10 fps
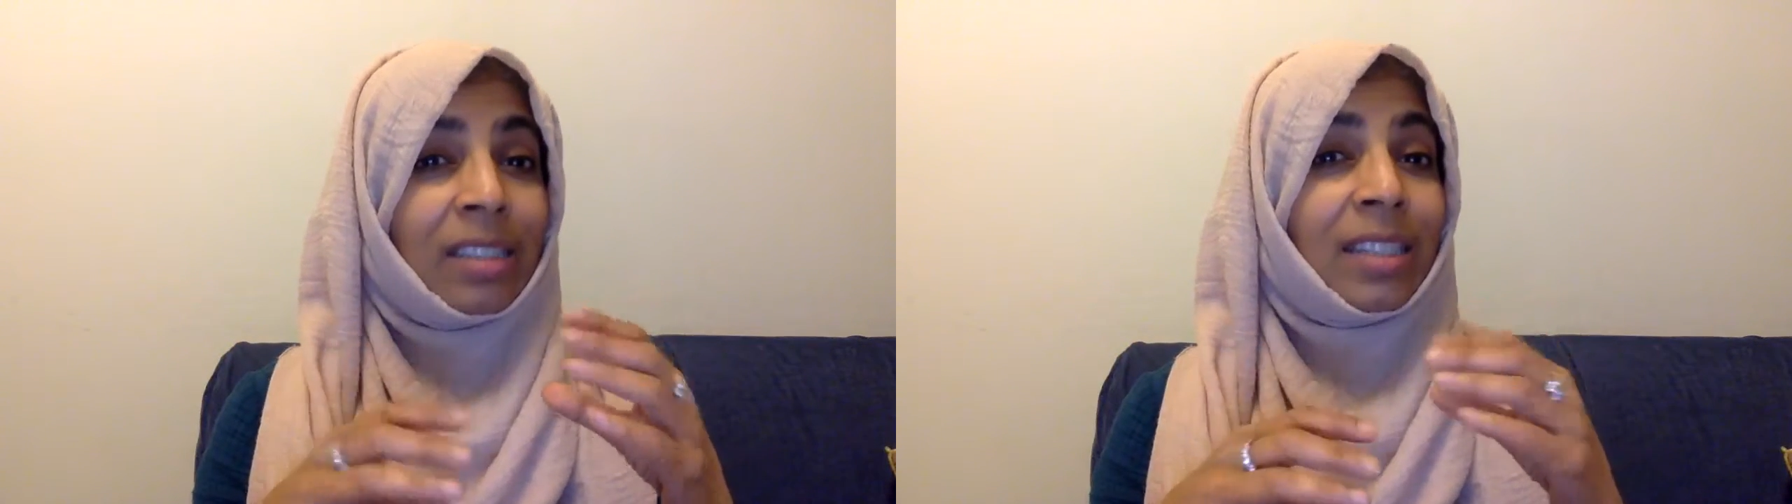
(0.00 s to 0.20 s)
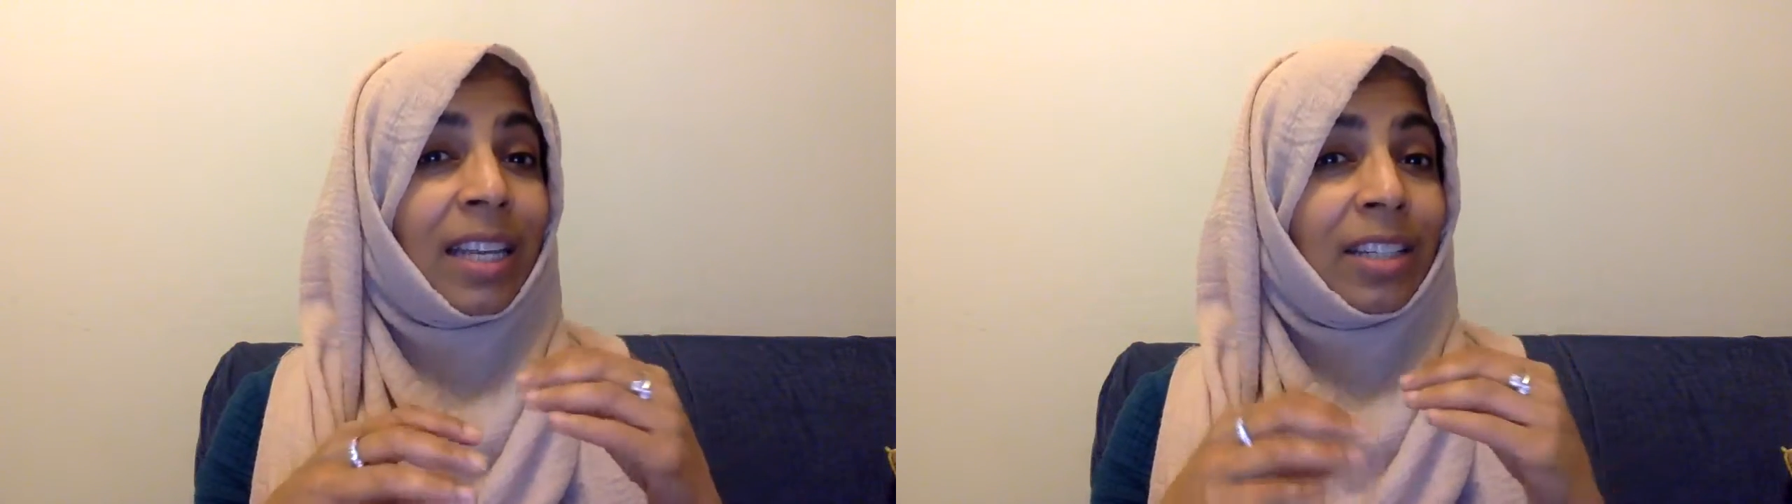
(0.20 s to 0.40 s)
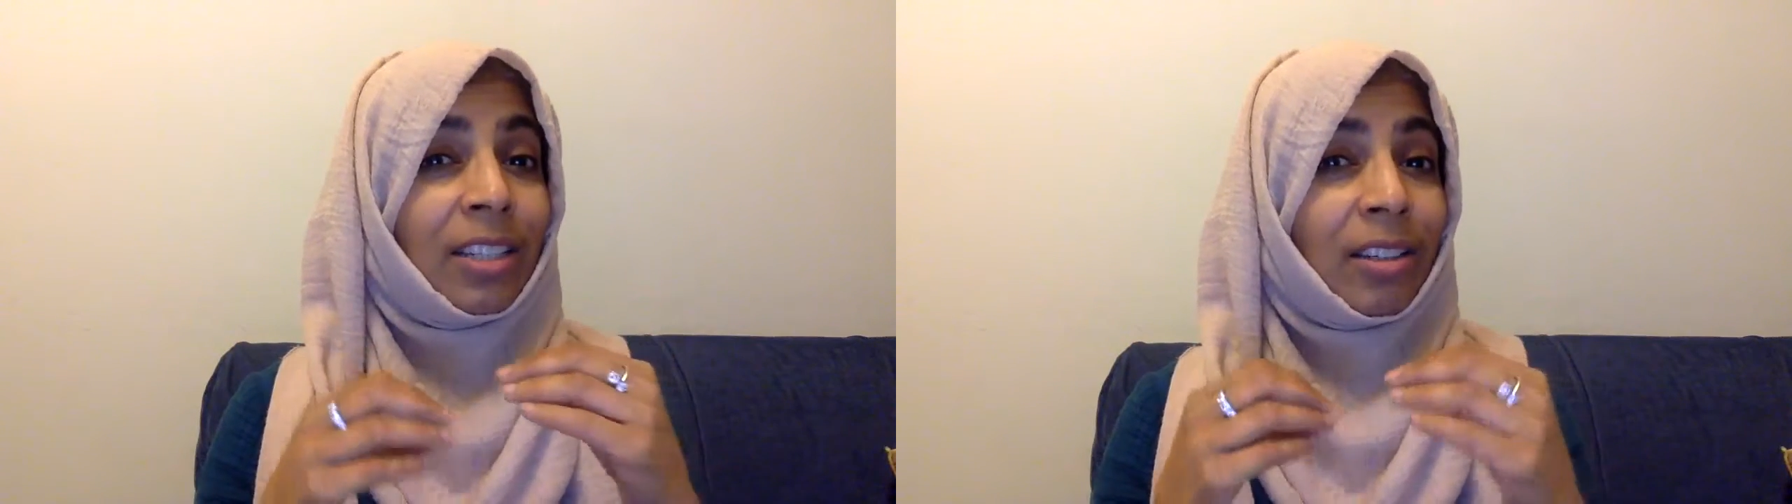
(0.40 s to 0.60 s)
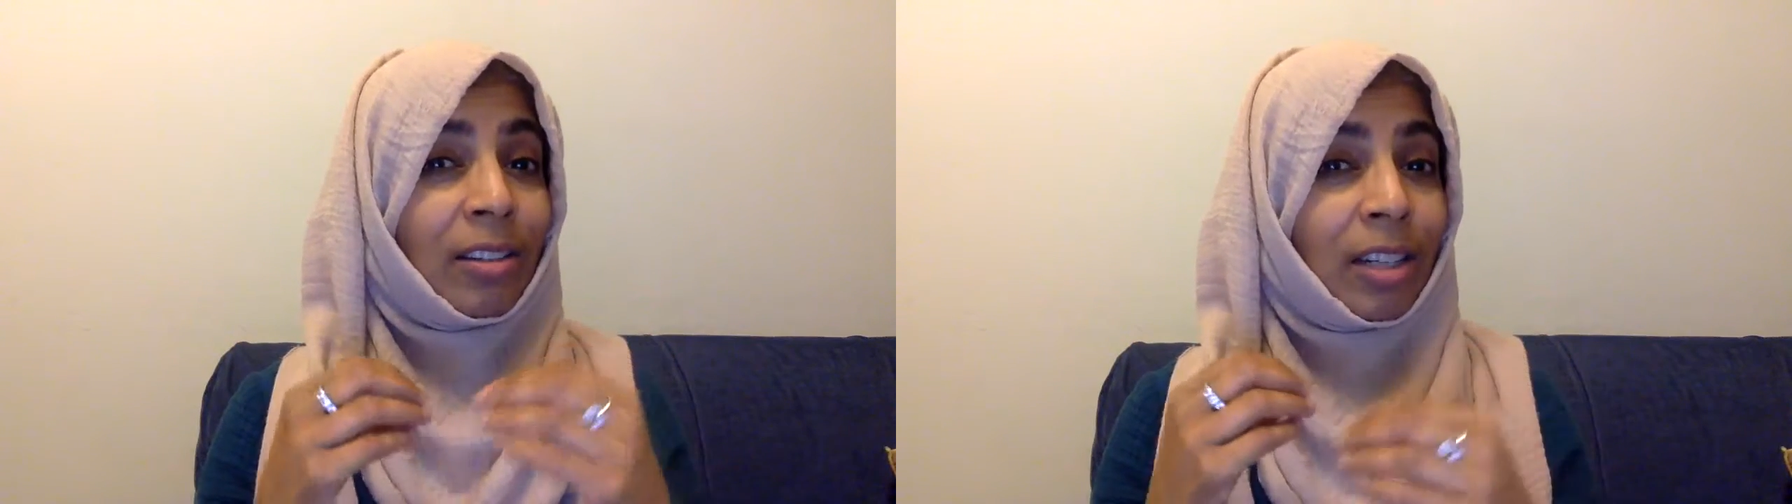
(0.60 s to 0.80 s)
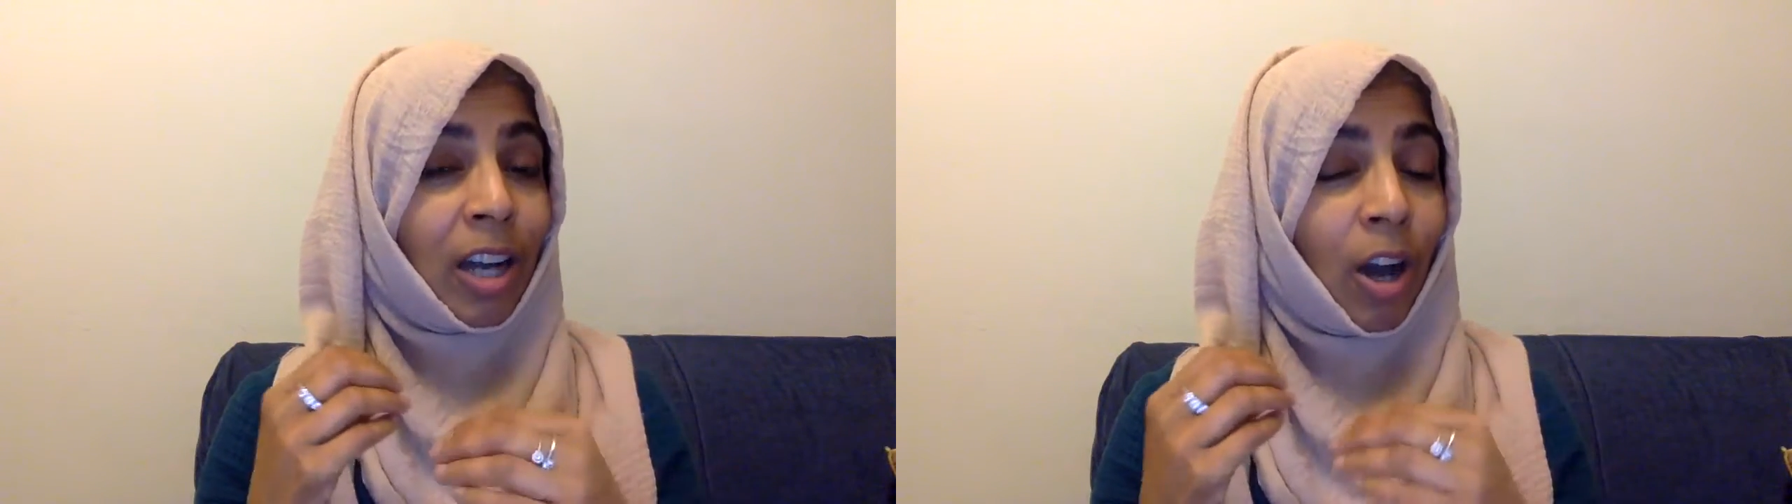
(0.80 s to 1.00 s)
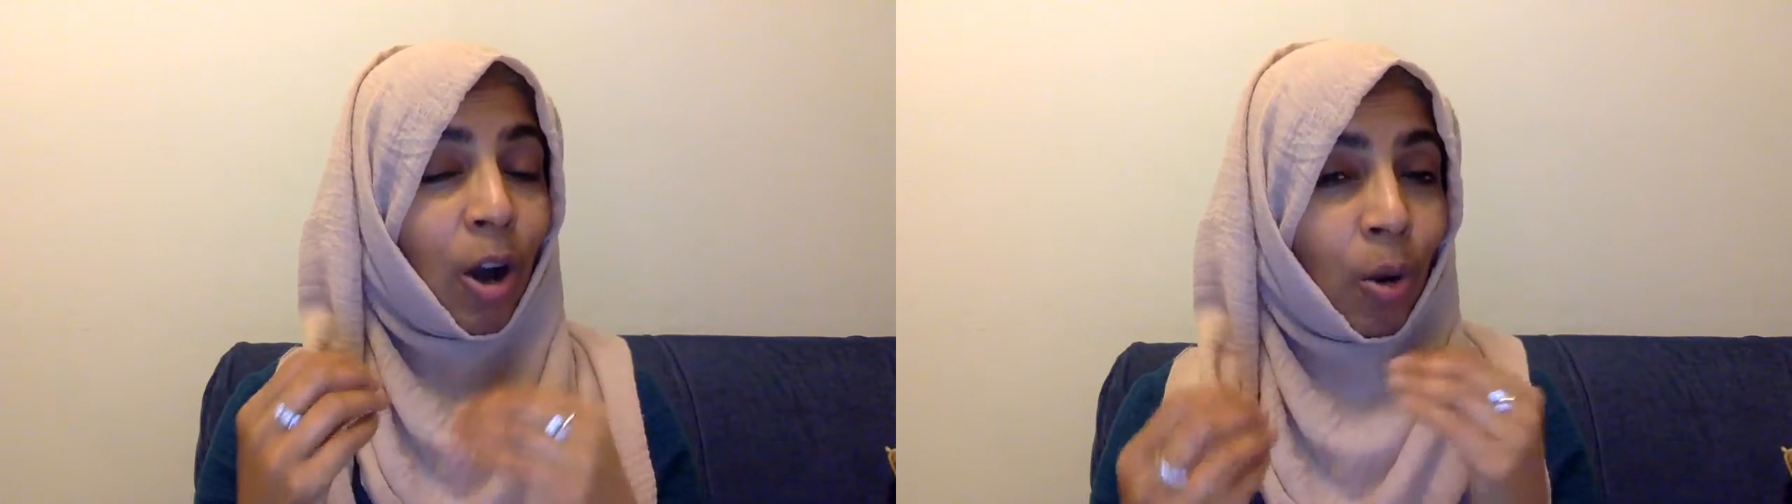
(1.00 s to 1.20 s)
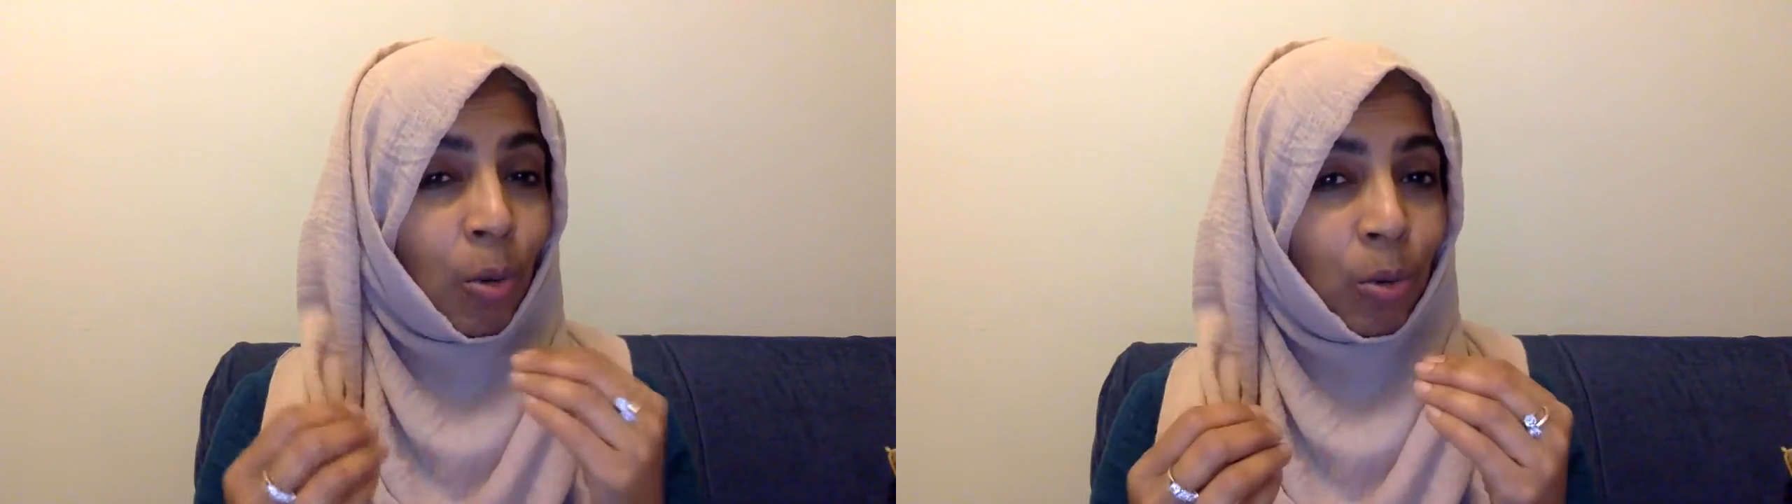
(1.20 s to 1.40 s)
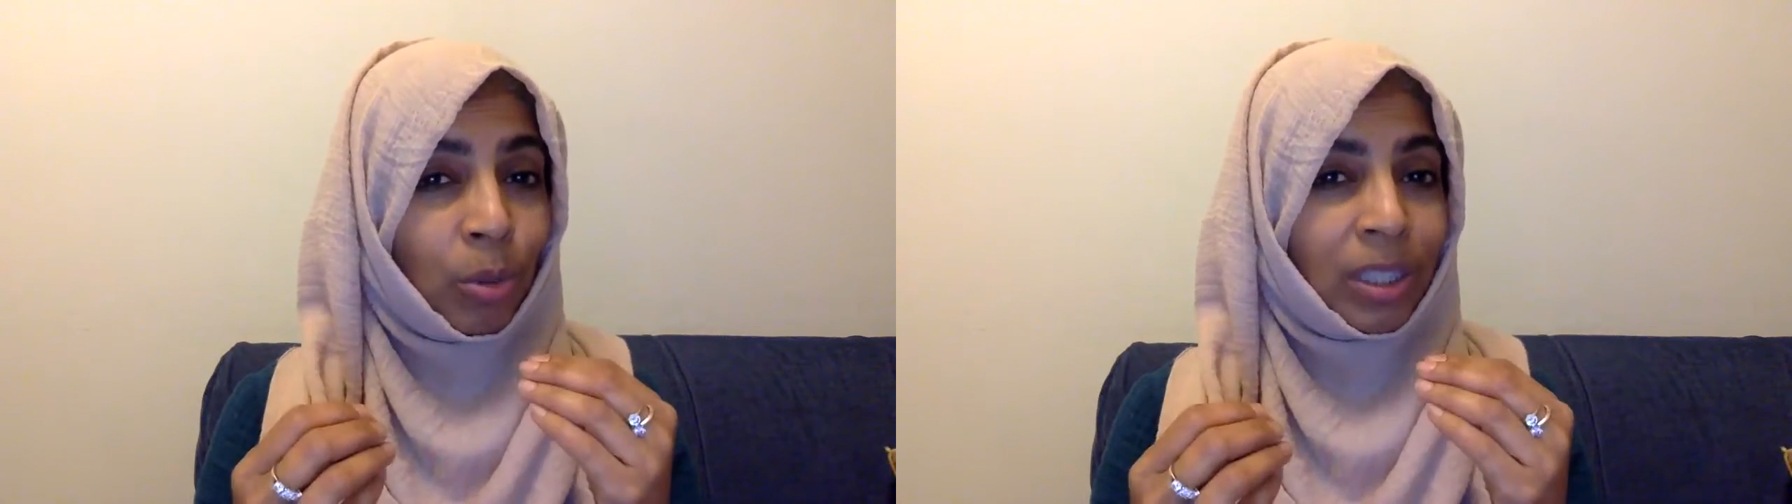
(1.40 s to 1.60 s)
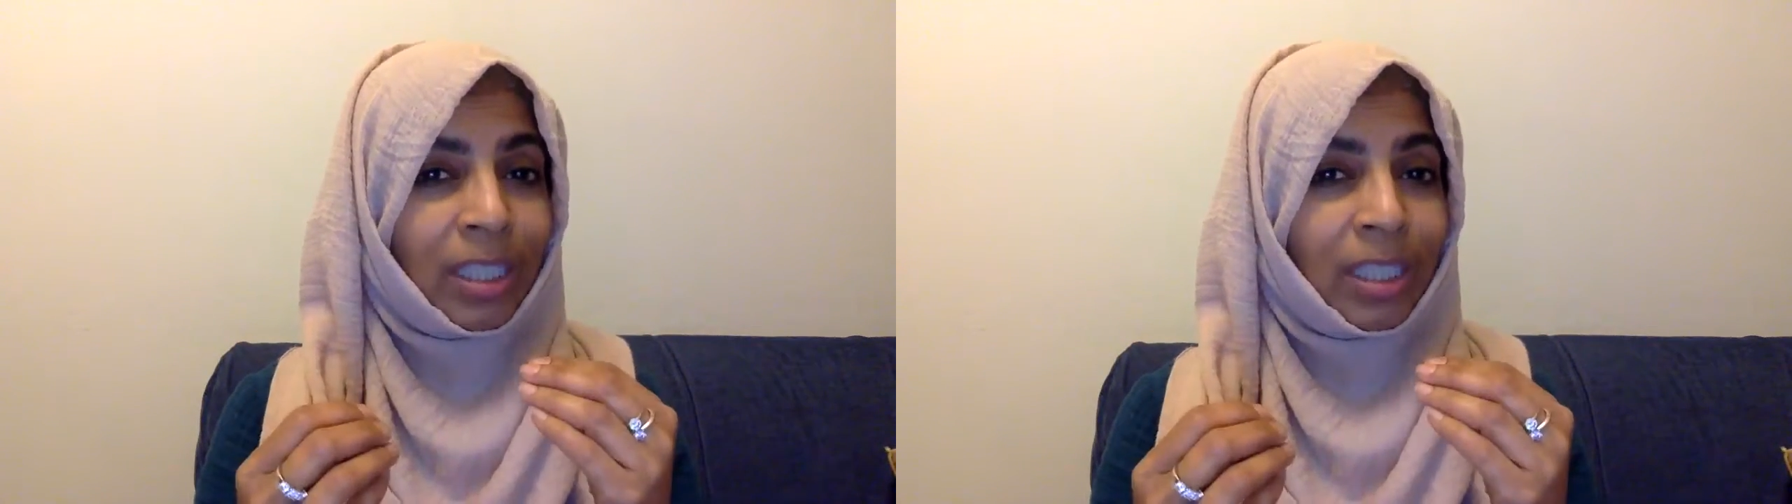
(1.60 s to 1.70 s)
tend to look old,